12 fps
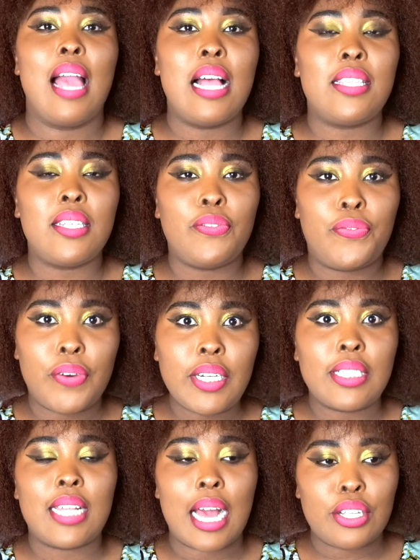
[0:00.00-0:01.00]
As in,
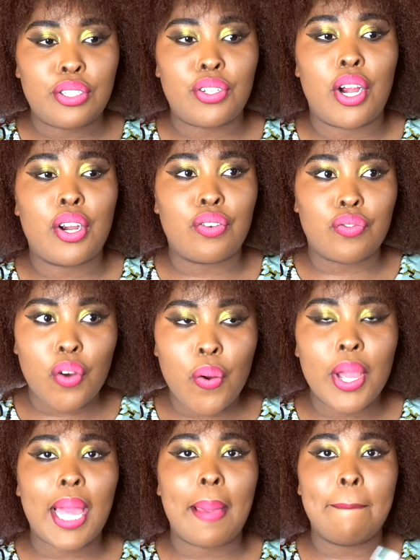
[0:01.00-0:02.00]
first, I start
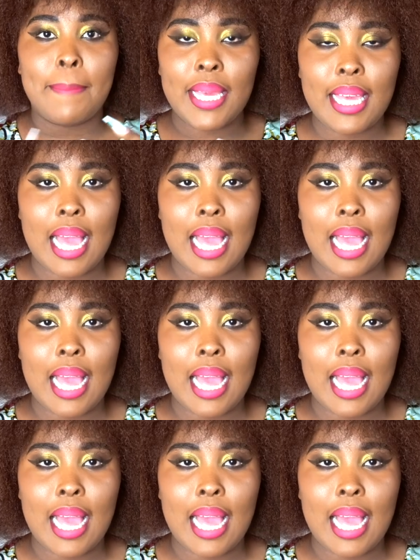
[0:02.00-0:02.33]
growing me